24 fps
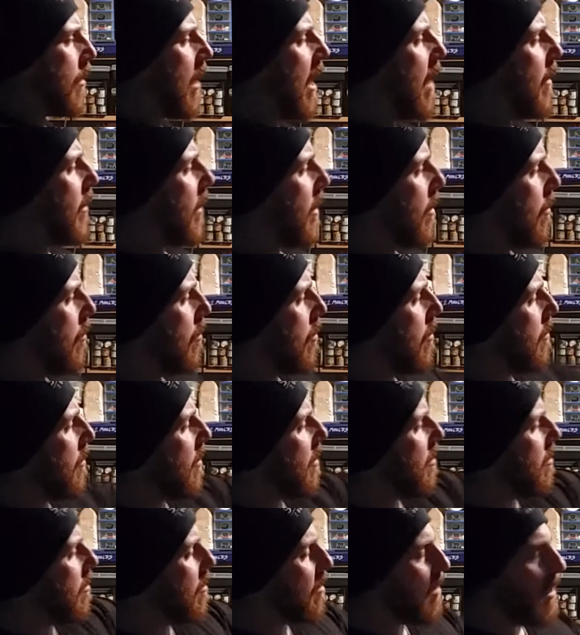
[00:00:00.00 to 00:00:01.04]
don't know how you can look at
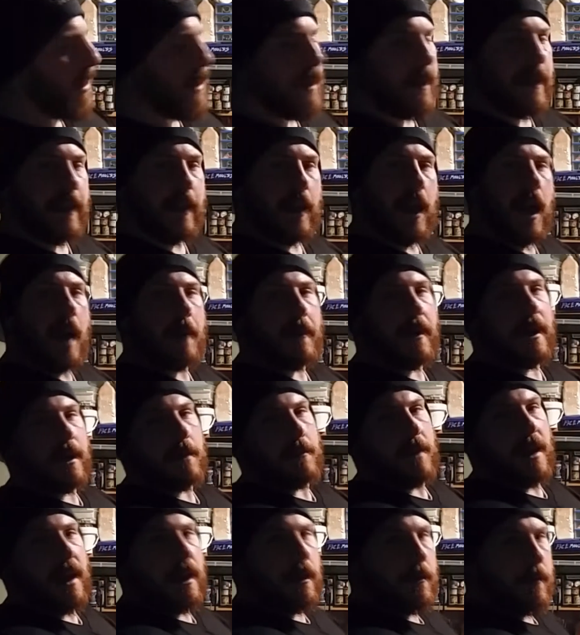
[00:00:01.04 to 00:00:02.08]
this and say it can't mean
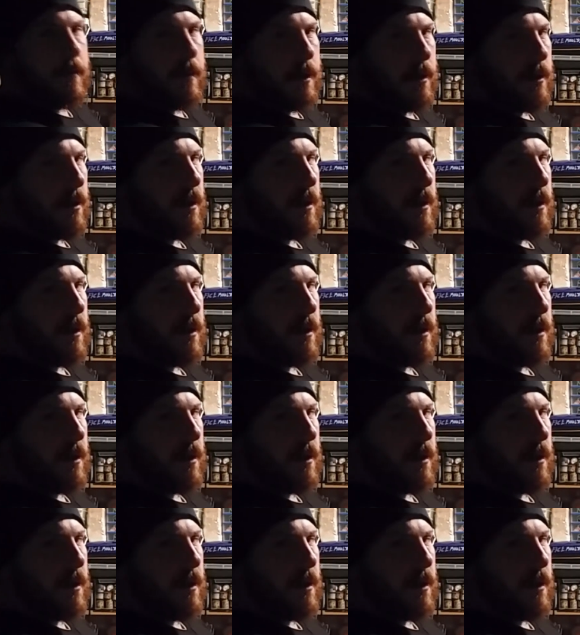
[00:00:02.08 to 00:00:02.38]
a man.